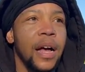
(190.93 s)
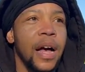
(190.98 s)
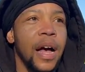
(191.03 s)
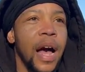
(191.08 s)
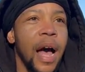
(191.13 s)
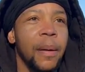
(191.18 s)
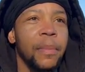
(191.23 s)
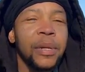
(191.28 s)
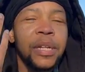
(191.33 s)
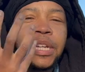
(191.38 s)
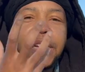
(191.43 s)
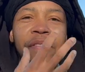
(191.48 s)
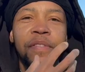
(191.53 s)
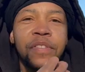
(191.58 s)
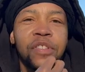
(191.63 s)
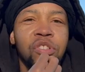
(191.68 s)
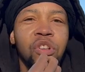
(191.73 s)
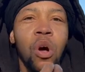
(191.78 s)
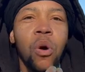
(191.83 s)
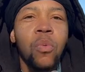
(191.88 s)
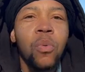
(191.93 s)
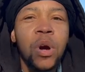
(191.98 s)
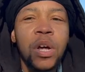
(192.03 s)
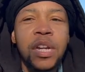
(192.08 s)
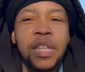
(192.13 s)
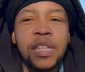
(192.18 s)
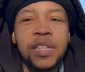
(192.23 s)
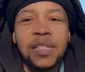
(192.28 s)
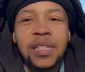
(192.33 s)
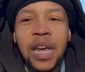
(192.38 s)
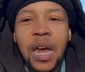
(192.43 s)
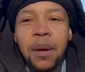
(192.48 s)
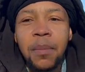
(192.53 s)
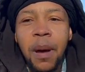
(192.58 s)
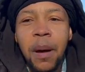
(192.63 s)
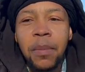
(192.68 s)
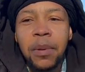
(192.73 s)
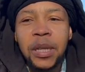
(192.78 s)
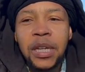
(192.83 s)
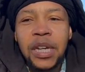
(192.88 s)
I believe it's all one and the same.
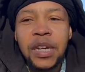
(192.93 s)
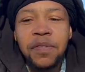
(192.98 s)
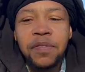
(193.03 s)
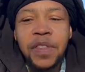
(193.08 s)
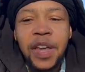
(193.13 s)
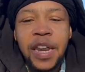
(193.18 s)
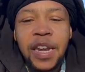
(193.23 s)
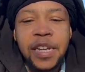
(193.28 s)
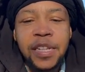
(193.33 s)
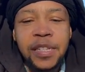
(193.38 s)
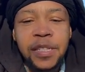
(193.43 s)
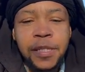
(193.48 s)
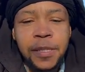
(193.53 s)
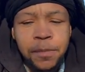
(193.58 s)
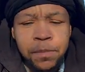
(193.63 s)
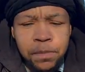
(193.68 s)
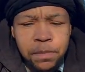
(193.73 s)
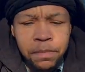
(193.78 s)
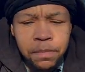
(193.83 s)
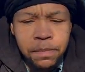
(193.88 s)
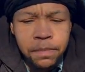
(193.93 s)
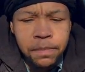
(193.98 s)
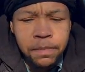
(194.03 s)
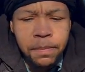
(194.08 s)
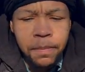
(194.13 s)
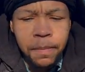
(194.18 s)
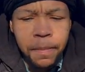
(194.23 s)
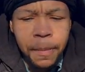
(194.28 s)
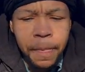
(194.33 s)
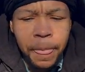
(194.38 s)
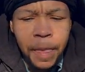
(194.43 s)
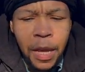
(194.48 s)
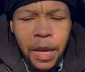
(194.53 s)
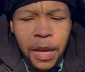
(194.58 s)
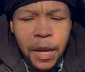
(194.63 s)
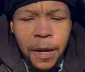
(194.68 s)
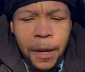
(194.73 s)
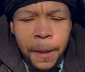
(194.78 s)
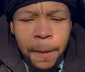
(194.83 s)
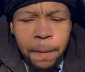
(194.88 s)
I believe that it's,
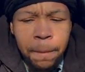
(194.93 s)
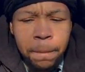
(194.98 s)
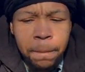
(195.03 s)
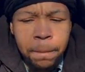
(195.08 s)
um,